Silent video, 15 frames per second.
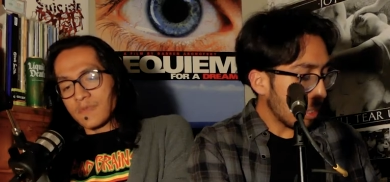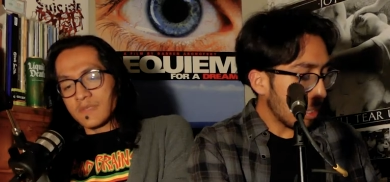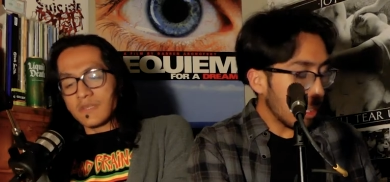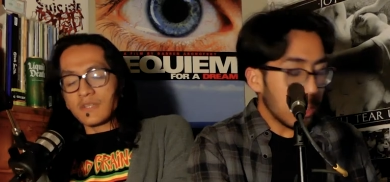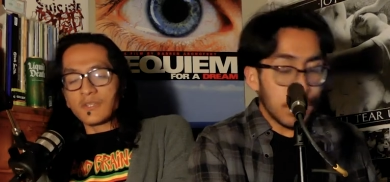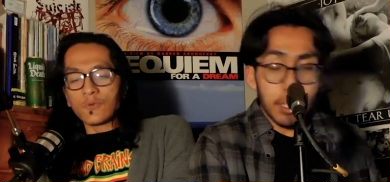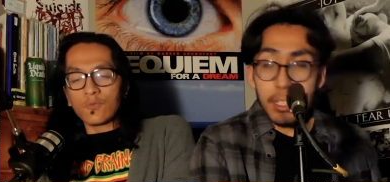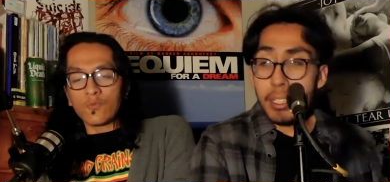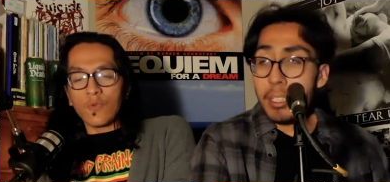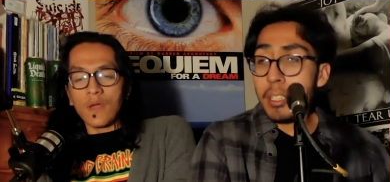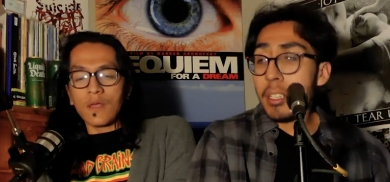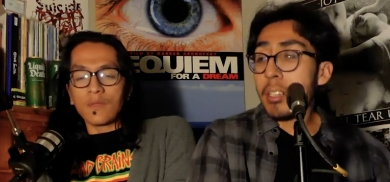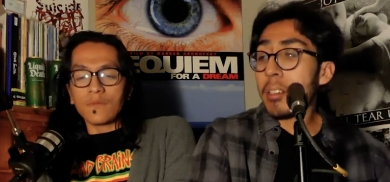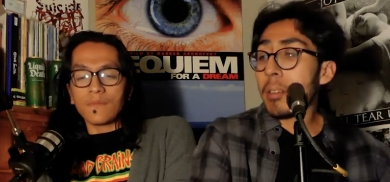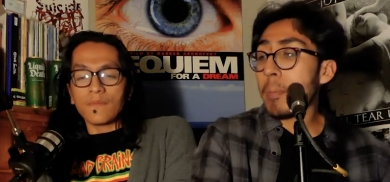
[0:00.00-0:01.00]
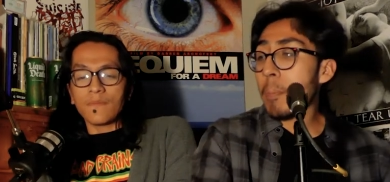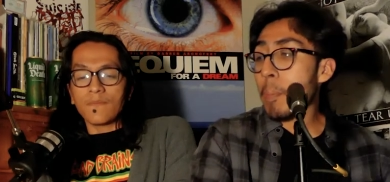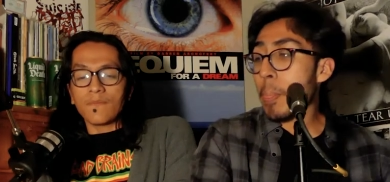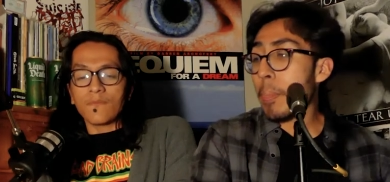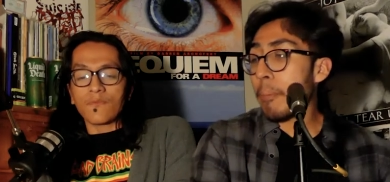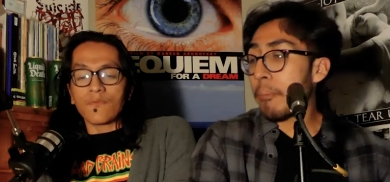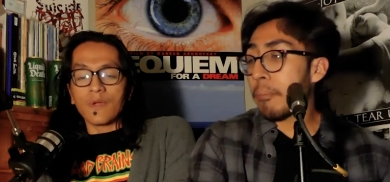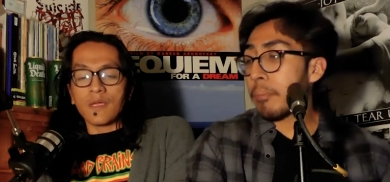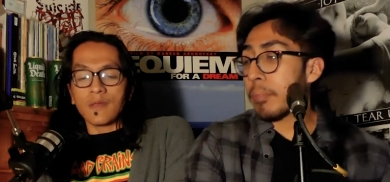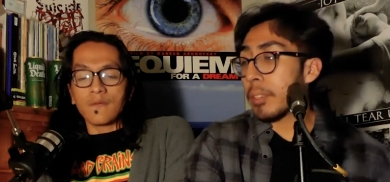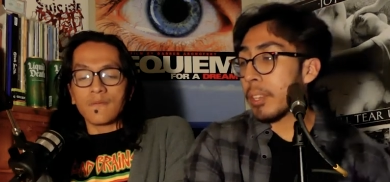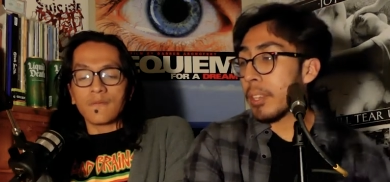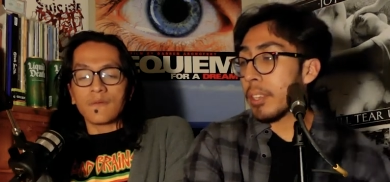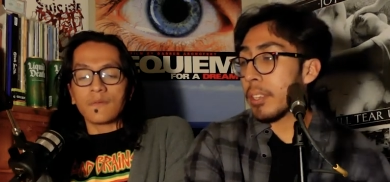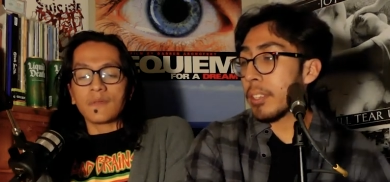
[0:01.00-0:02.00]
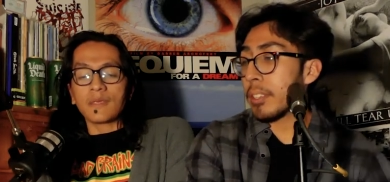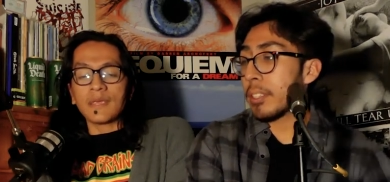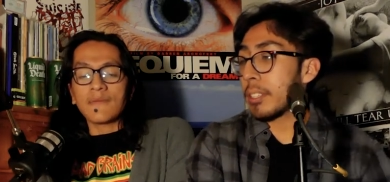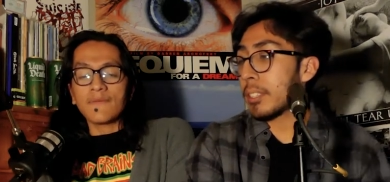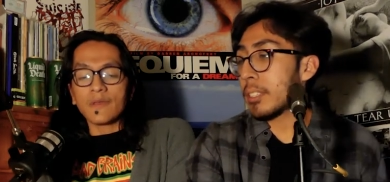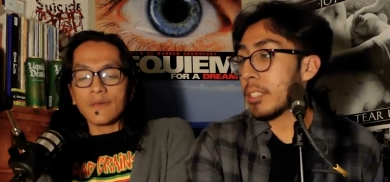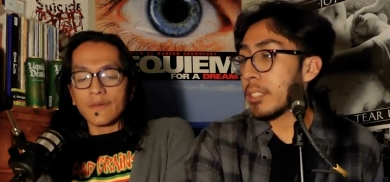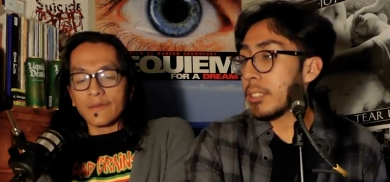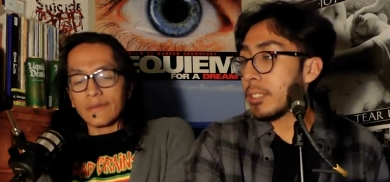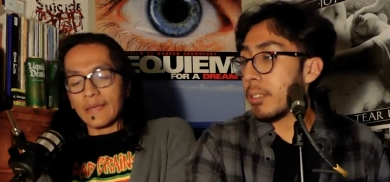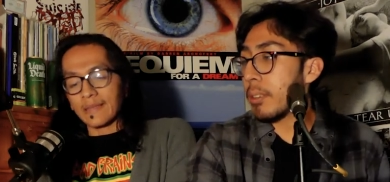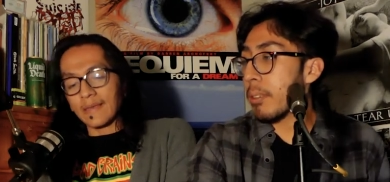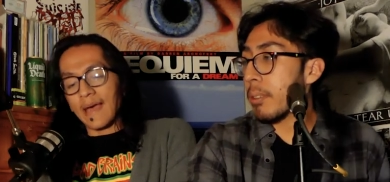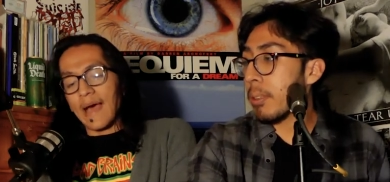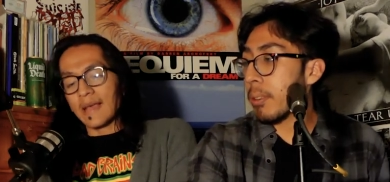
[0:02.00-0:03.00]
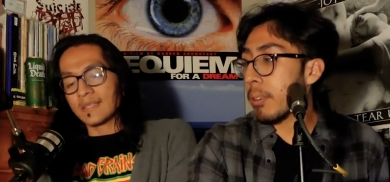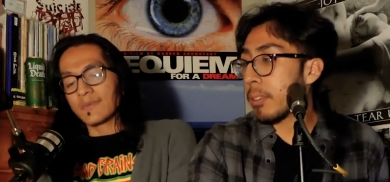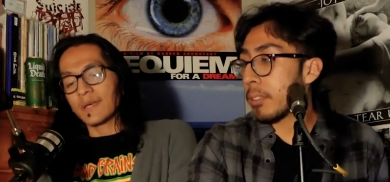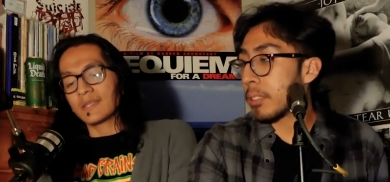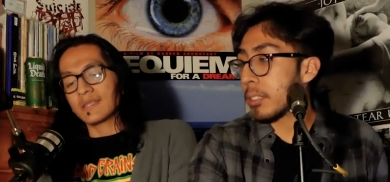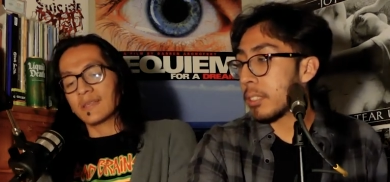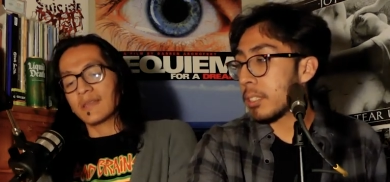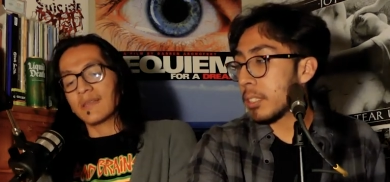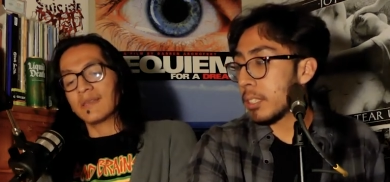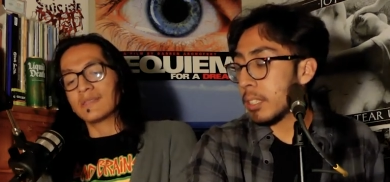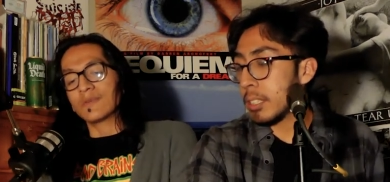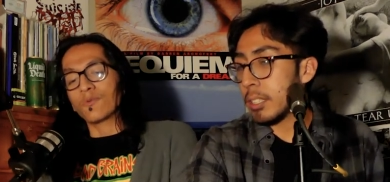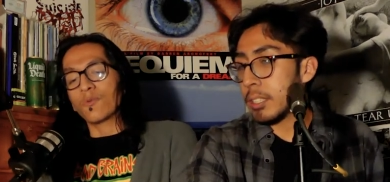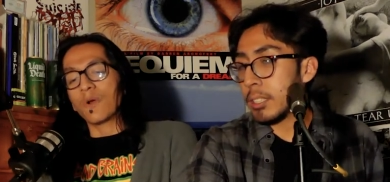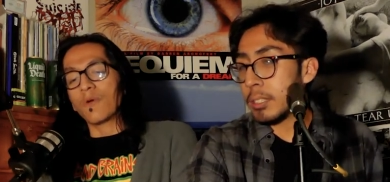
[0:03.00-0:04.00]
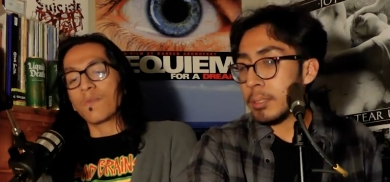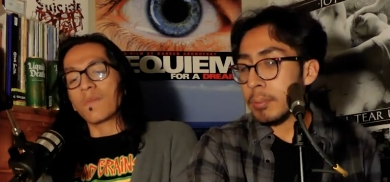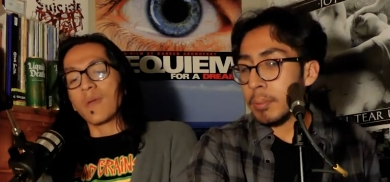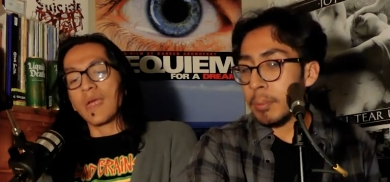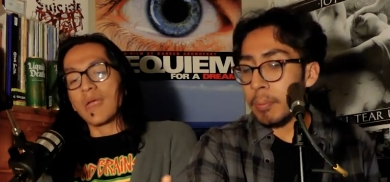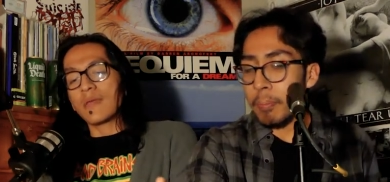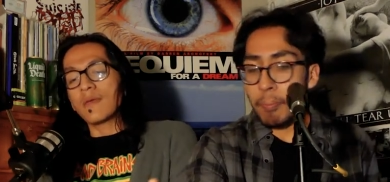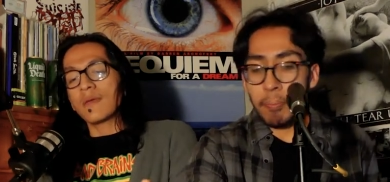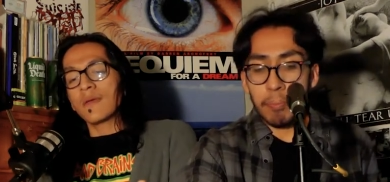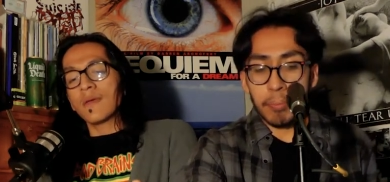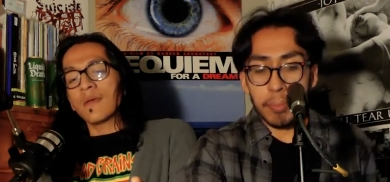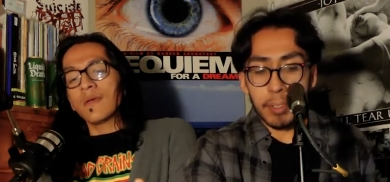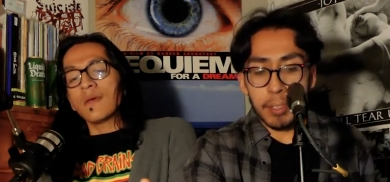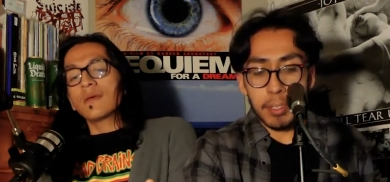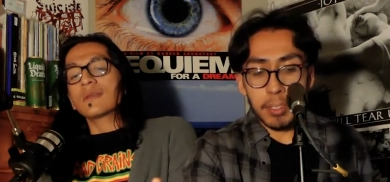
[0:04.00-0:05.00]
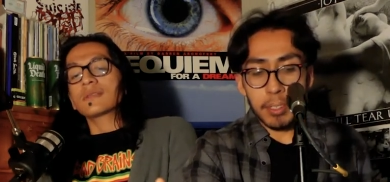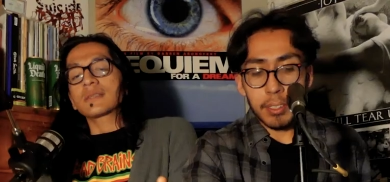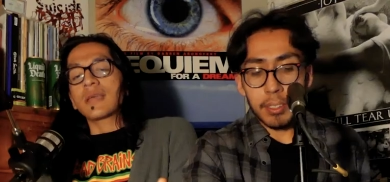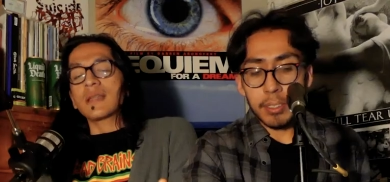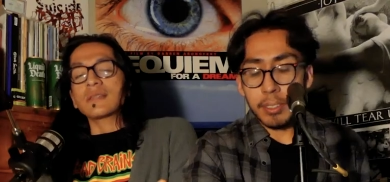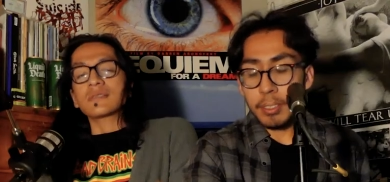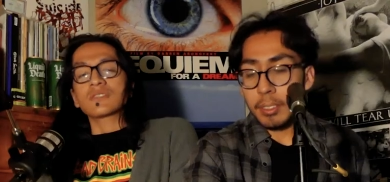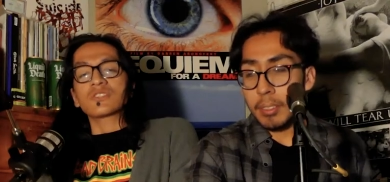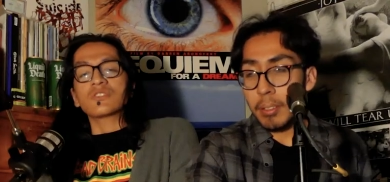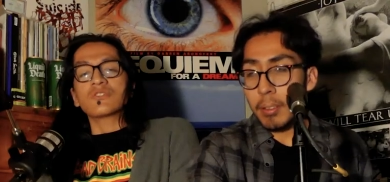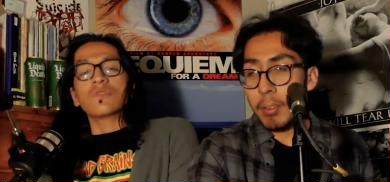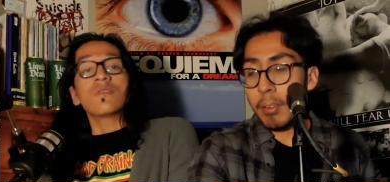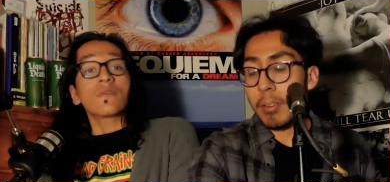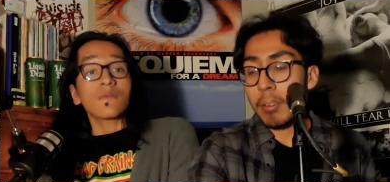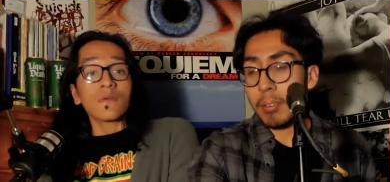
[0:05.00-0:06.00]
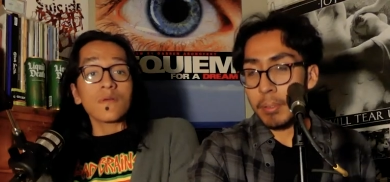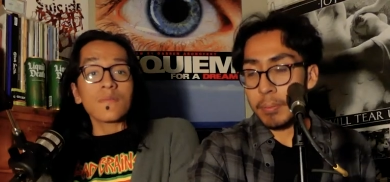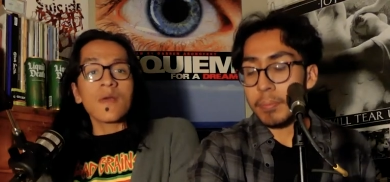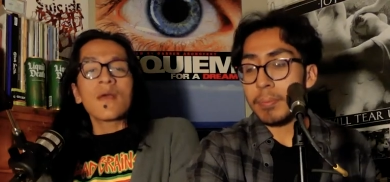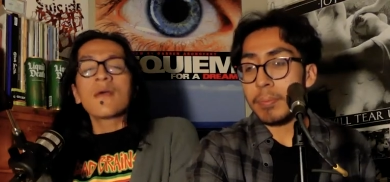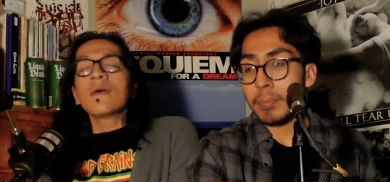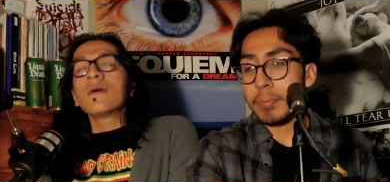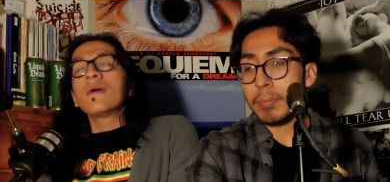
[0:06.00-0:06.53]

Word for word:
Speaker 1: such a well written film. Like even at the aspects it isn't well made, because again, it's a student film.